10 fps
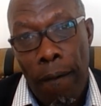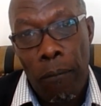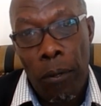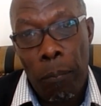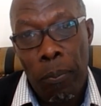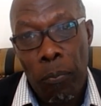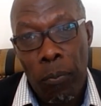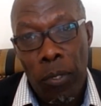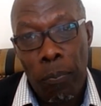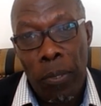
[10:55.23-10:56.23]

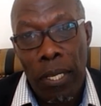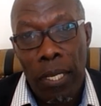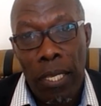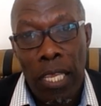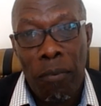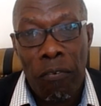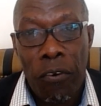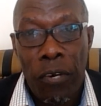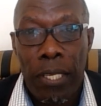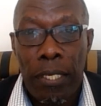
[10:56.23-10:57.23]
When we play the game of
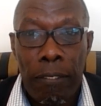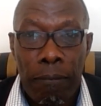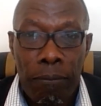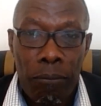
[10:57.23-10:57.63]
cricket,